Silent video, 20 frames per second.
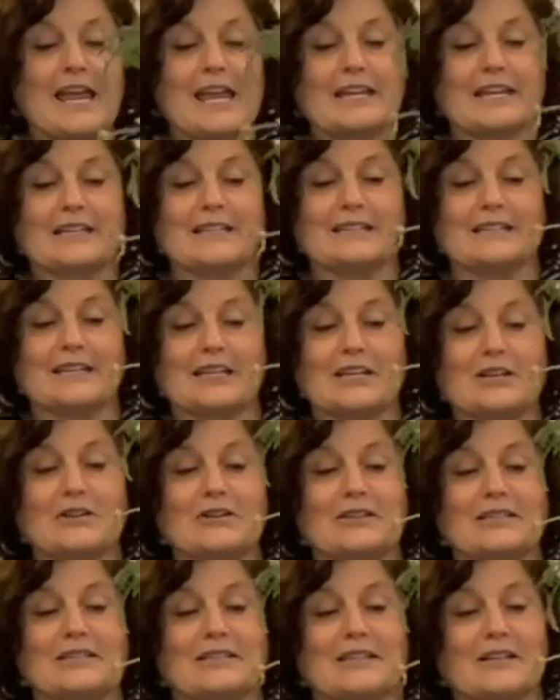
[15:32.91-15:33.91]
Because see, you
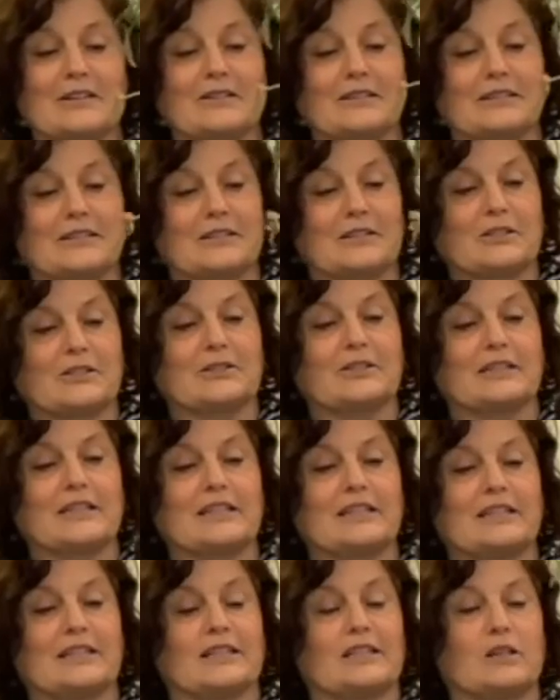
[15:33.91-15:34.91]
can still
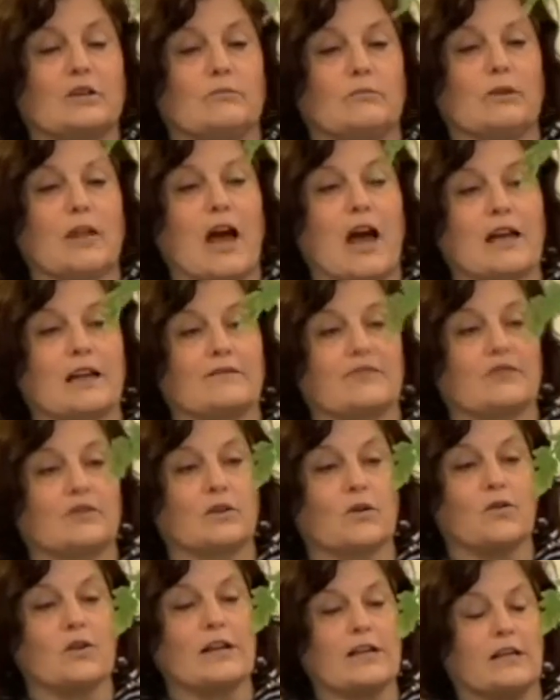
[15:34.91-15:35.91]
see the little block of
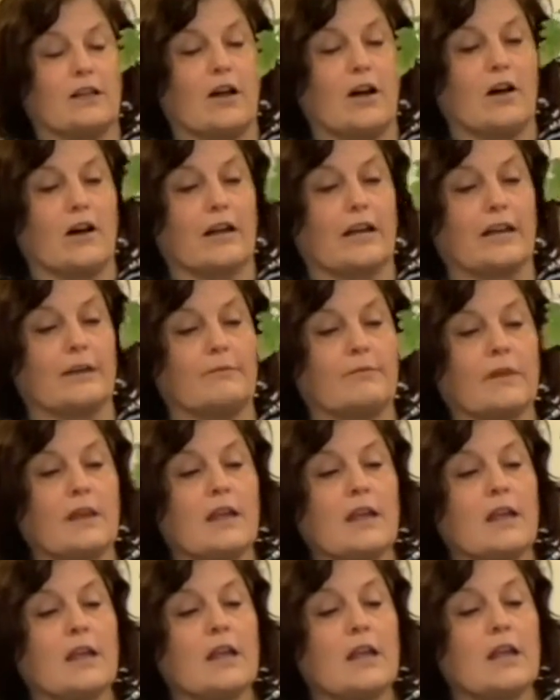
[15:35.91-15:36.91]
soil on
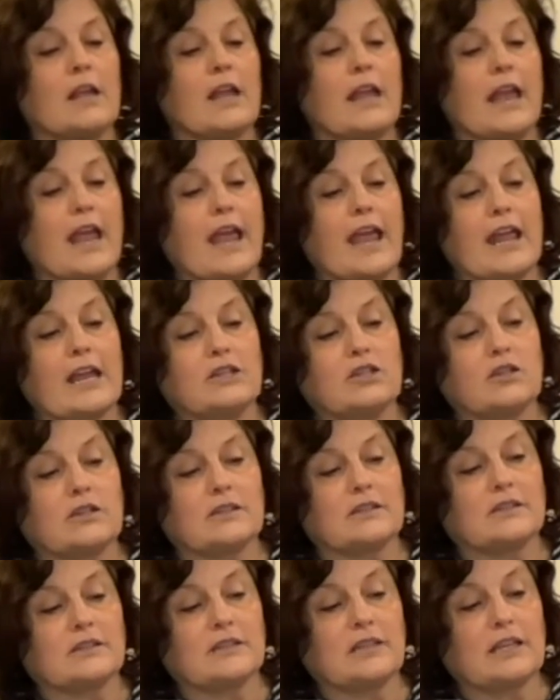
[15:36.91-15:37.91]
it. And you
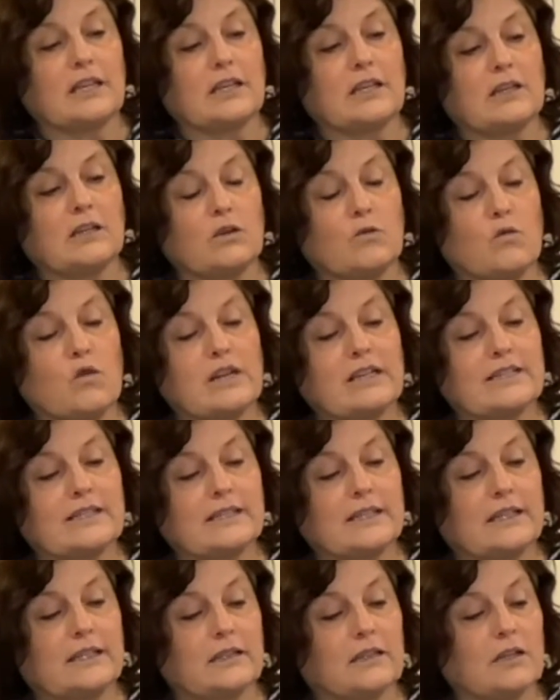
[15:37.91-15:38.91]
can see, you want to
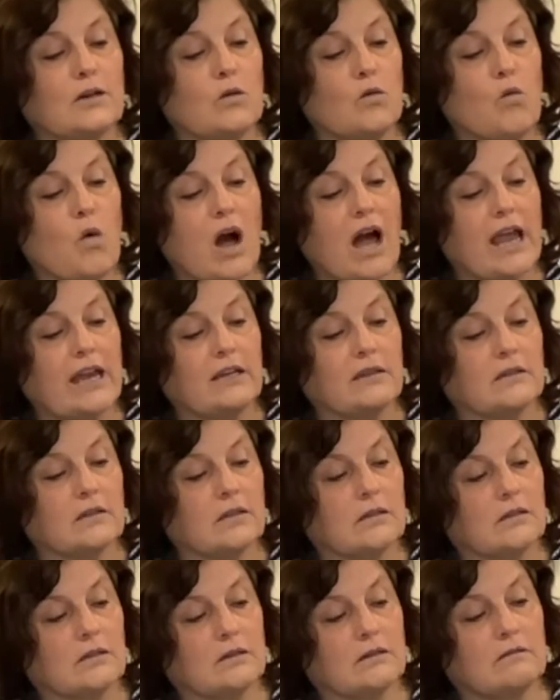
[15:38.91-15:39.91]
see little
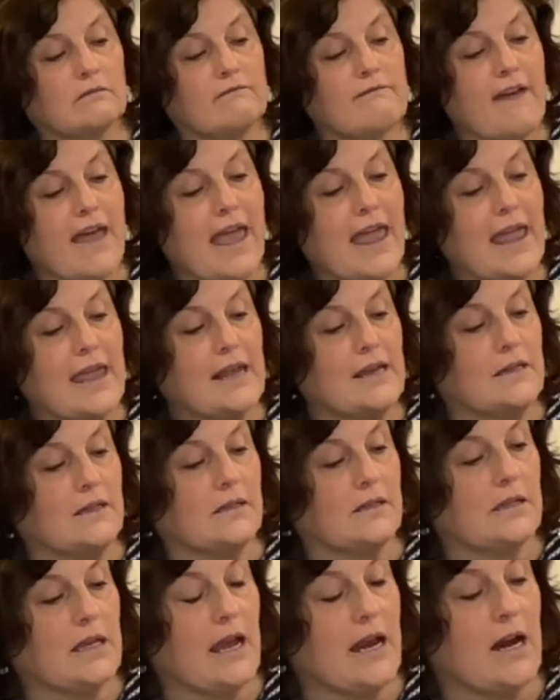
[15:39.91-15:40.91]
white
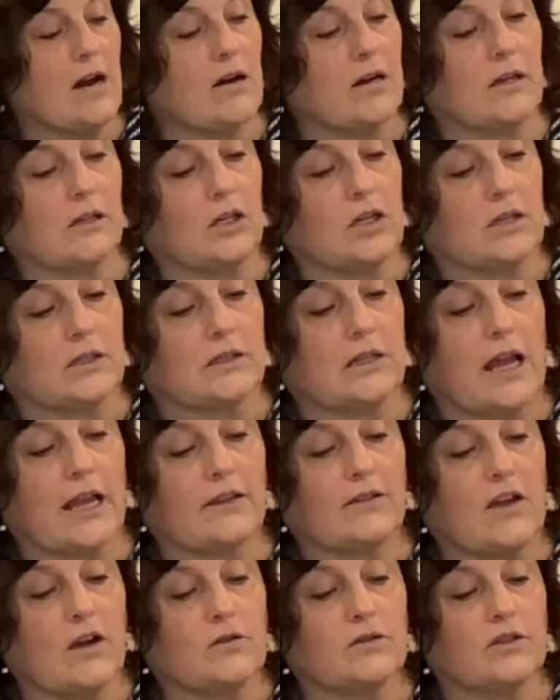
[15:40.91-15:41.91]
veins there, it looks
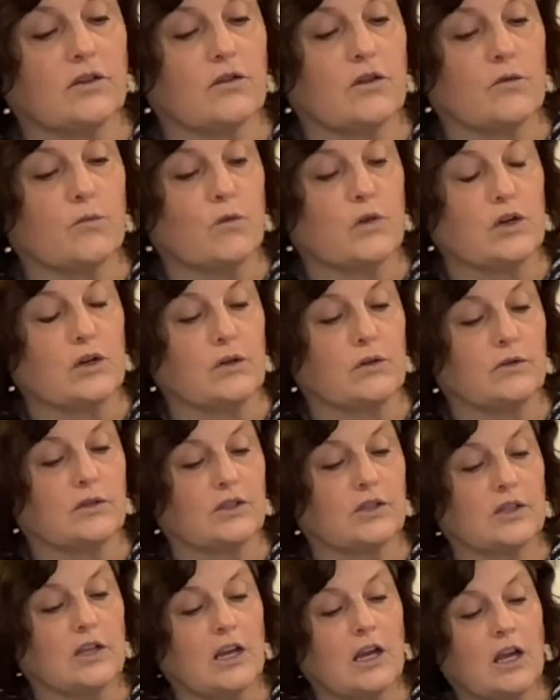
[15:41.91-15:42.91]
like. Those are the
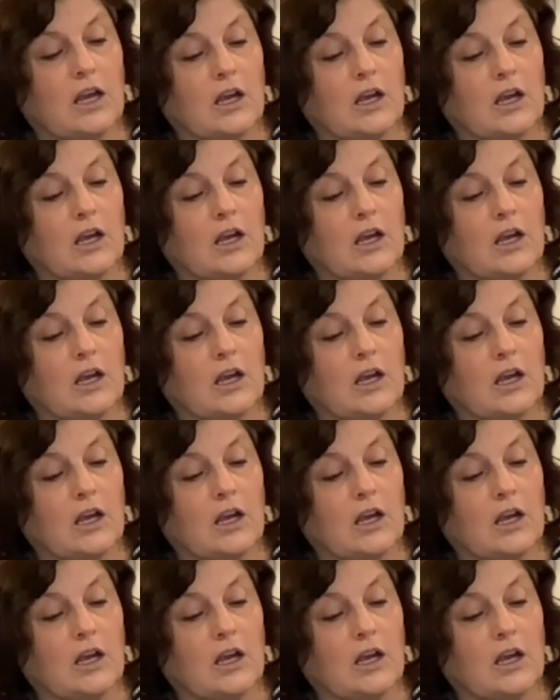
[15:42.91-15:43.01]
roots.